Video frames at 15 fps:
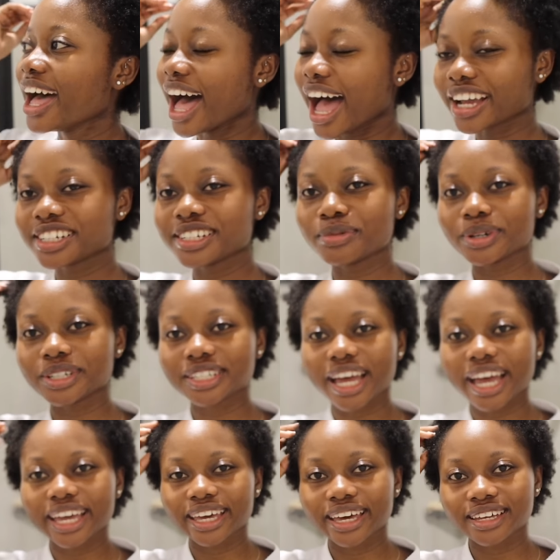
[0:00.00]
I actually wish
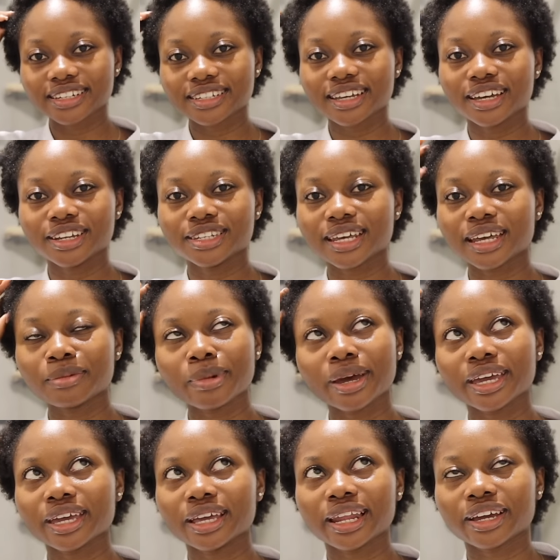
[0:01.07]
I had undone my
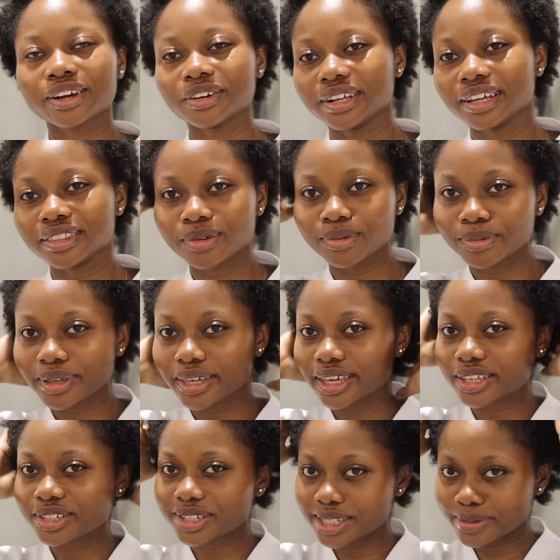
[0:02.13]
hair like early in the week
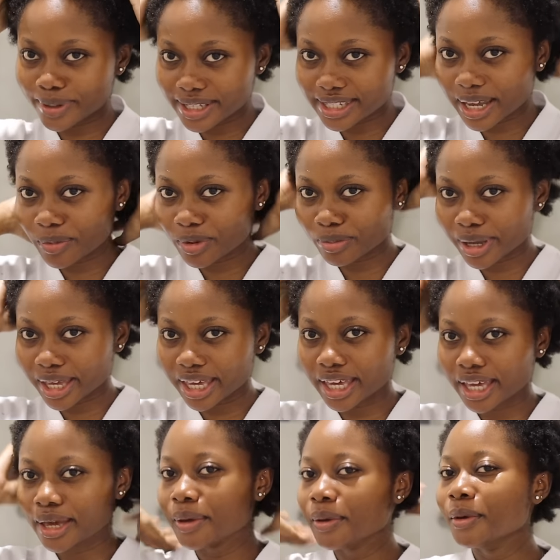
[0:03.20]
and just spent time with my
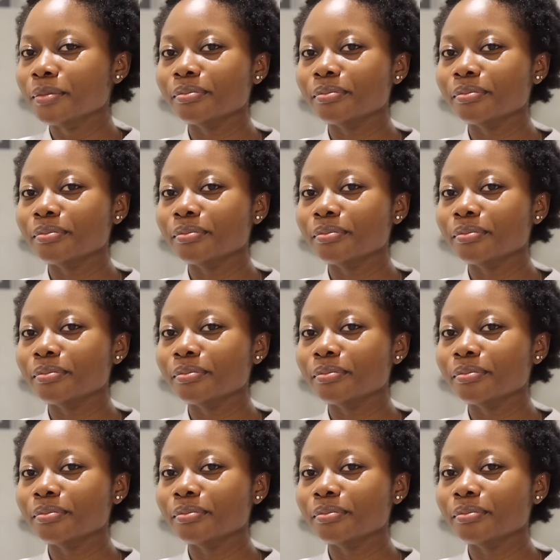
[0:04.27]
hair.